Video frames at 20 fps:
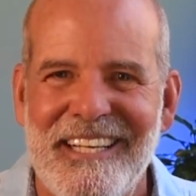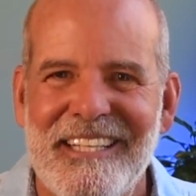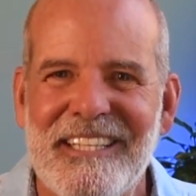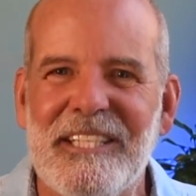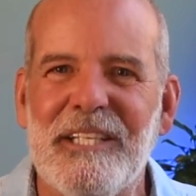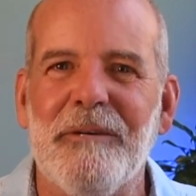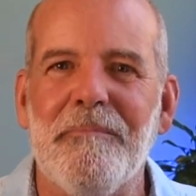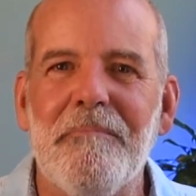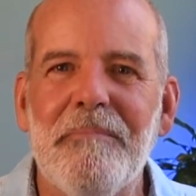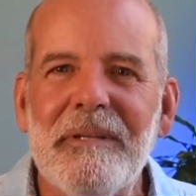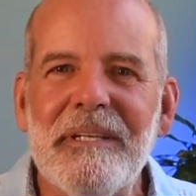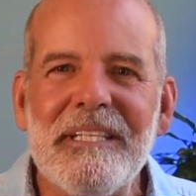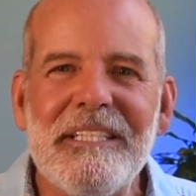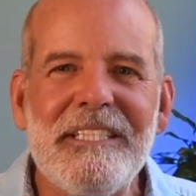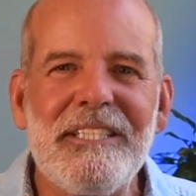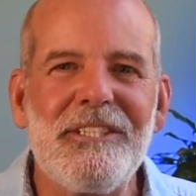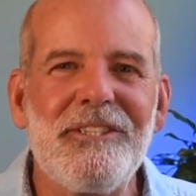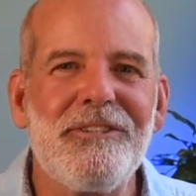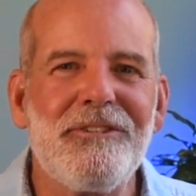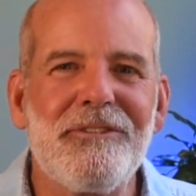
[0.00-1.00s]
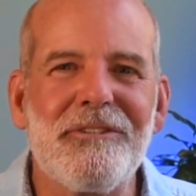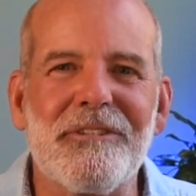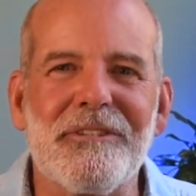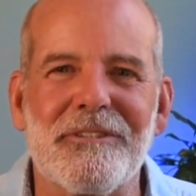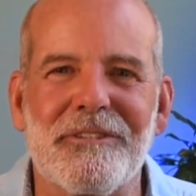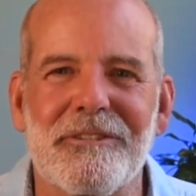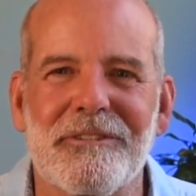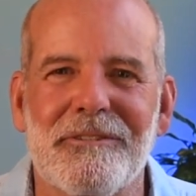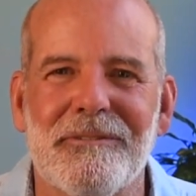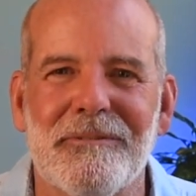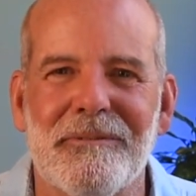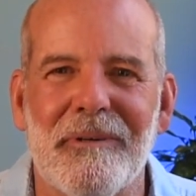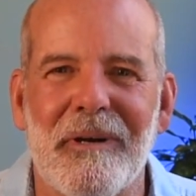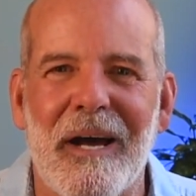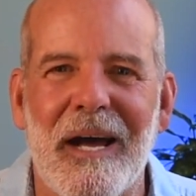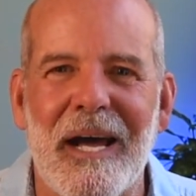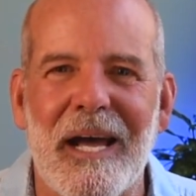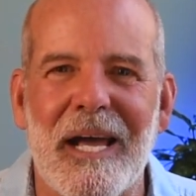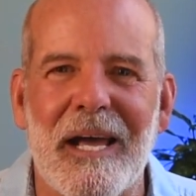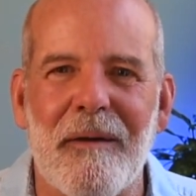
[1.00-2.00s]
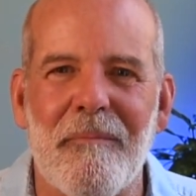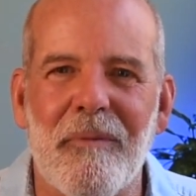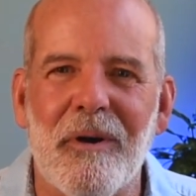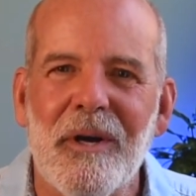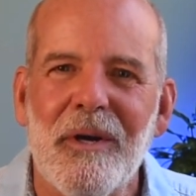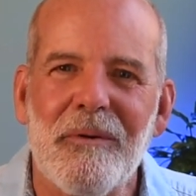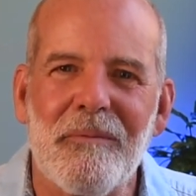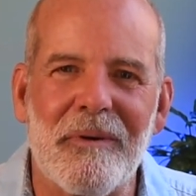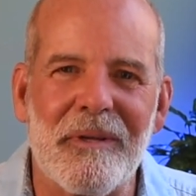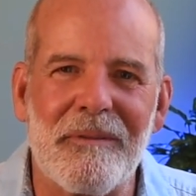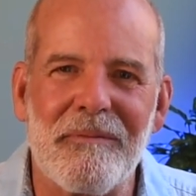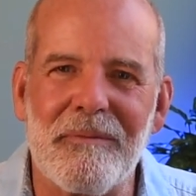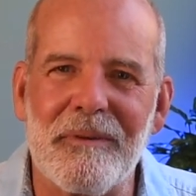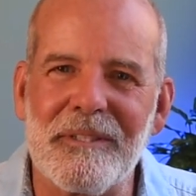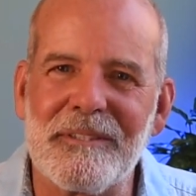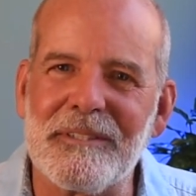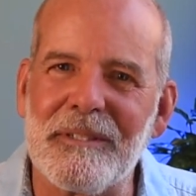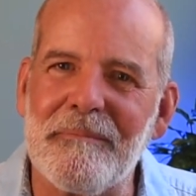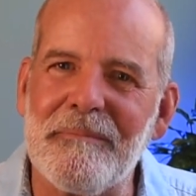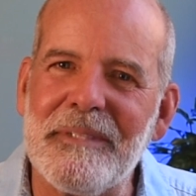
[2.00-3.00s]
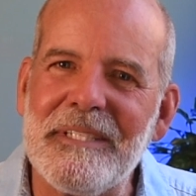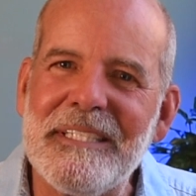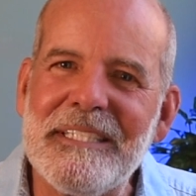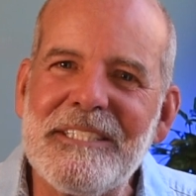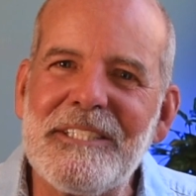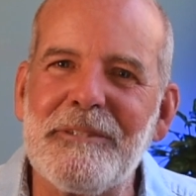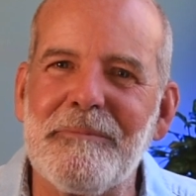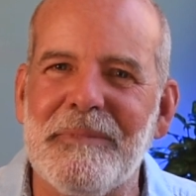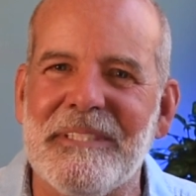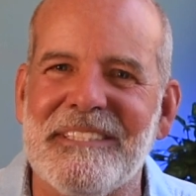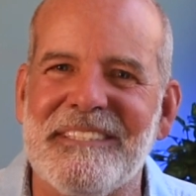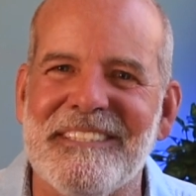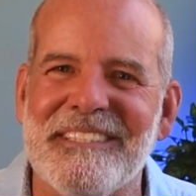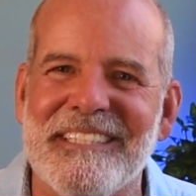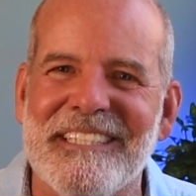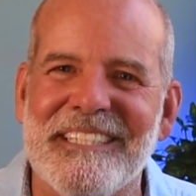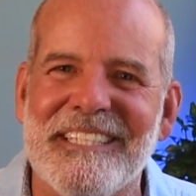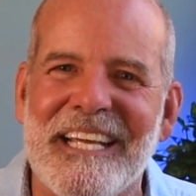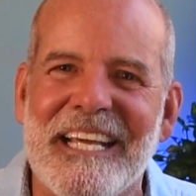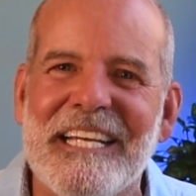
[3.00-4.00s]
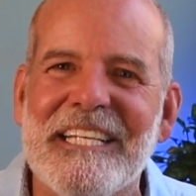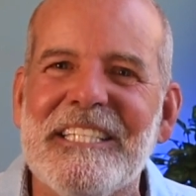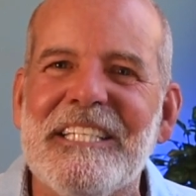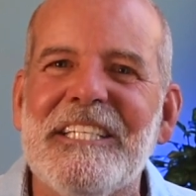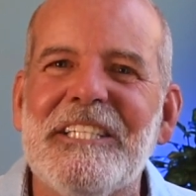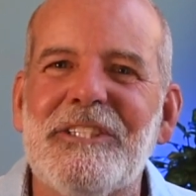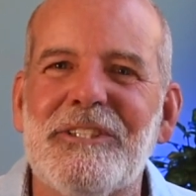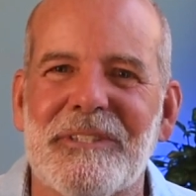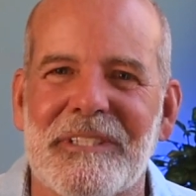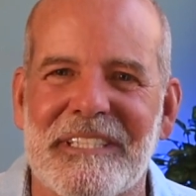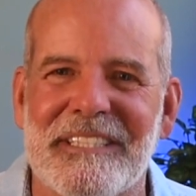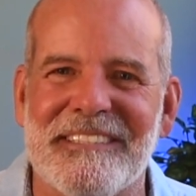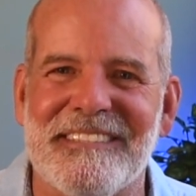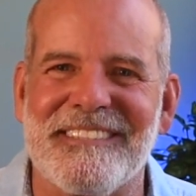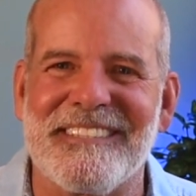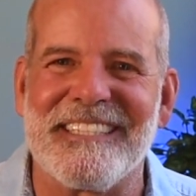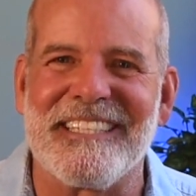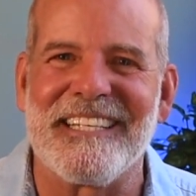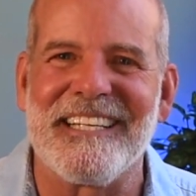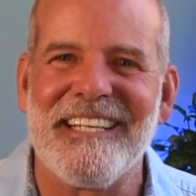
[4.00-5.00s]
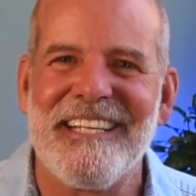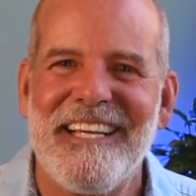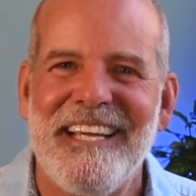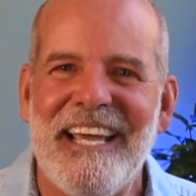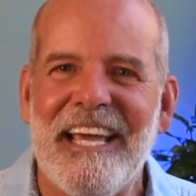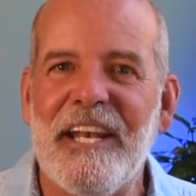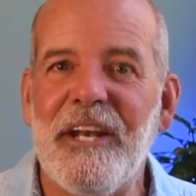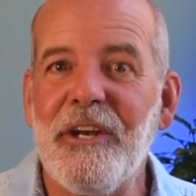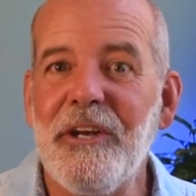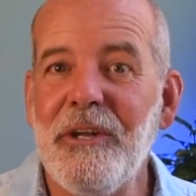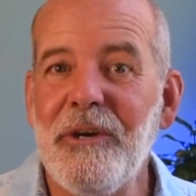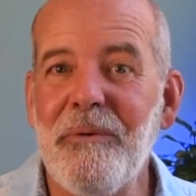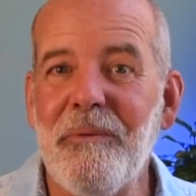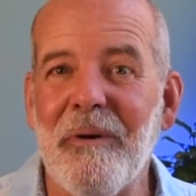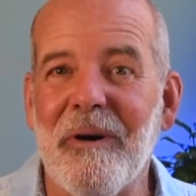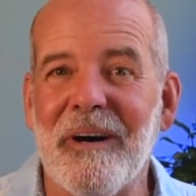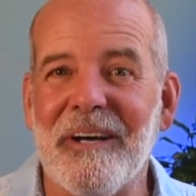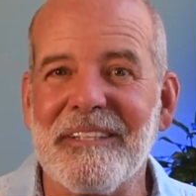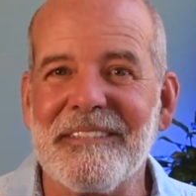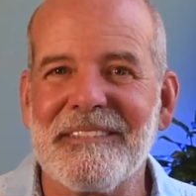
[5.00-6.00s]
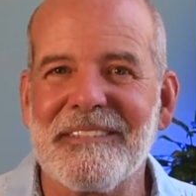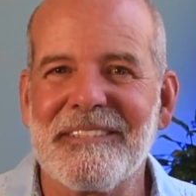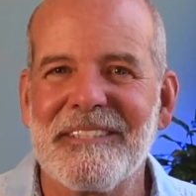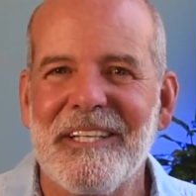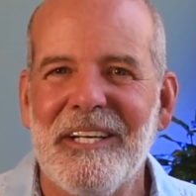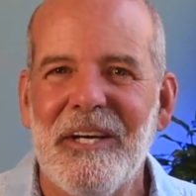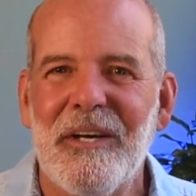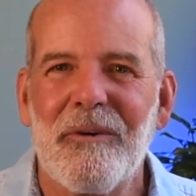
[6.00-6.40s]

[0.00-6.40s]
the ability to describe with some intimacy and intricacy and nuance